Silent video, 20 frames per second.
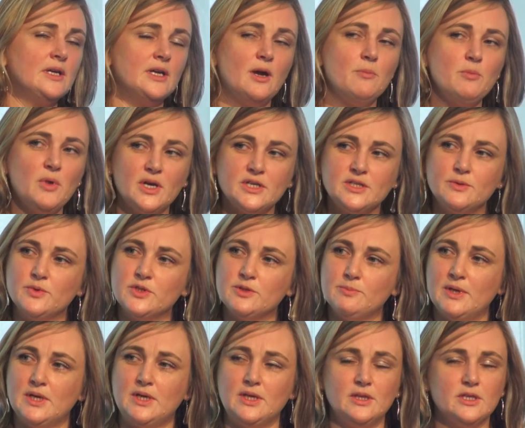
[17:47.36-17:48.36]
And Martin was
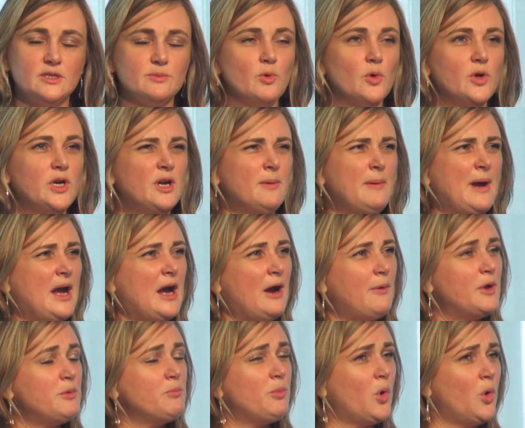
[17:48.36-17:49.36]
speaking this morning about how
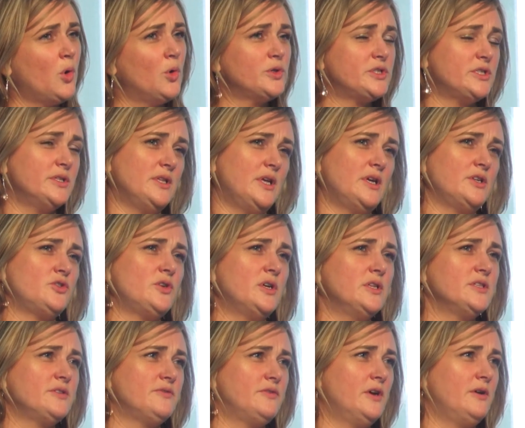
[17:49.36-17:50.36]
important that
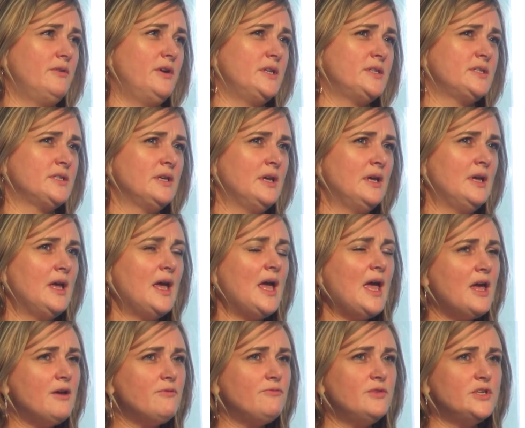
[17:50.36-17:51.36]
transfer is.
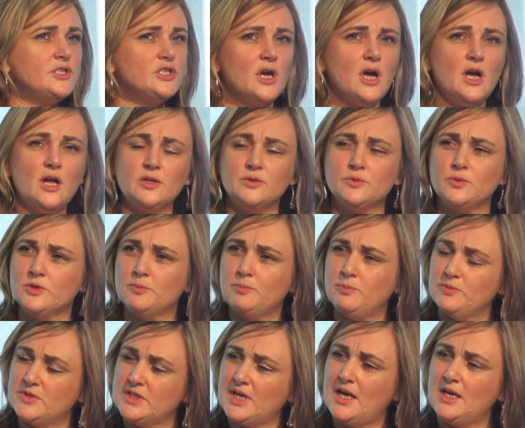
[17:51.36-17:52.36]
Every child was
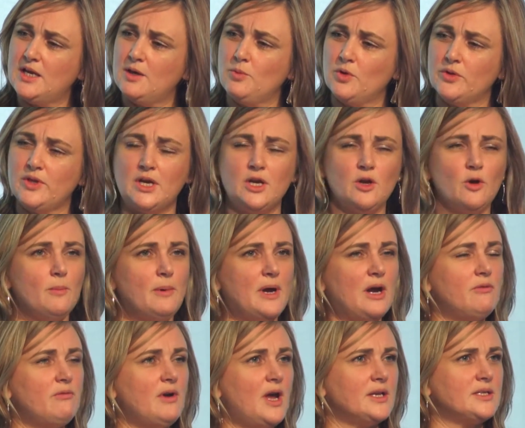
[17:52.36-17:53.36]
taking what they know
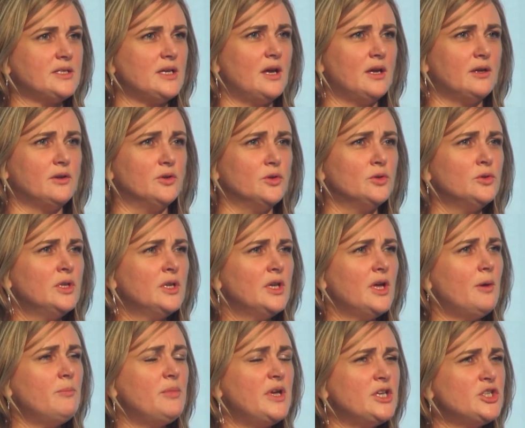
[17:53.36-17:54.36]
about a rectangle
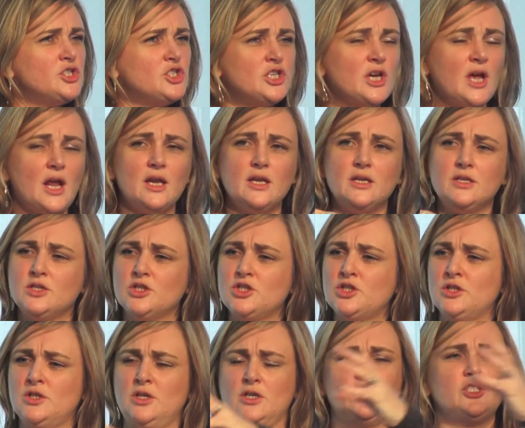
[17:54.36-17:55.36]
and being
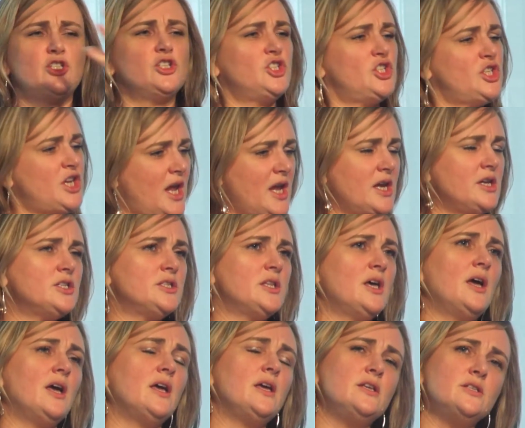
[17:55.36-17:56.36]
challenged to change
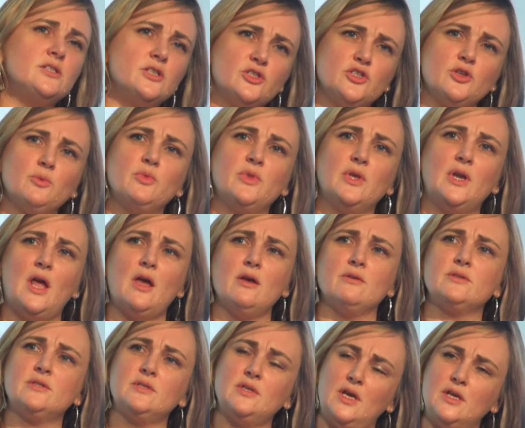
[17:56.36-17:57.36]
that into something
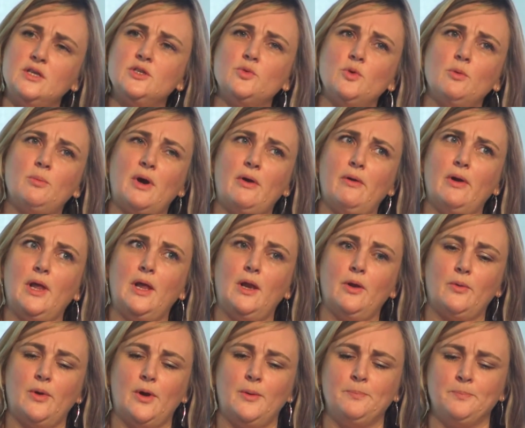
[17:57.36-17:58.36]
else, into a
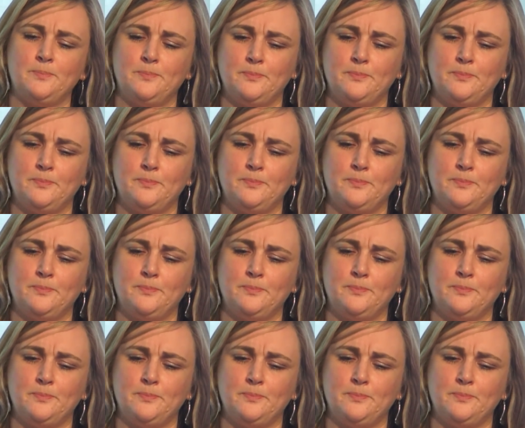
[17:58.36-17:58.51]
parallelogram.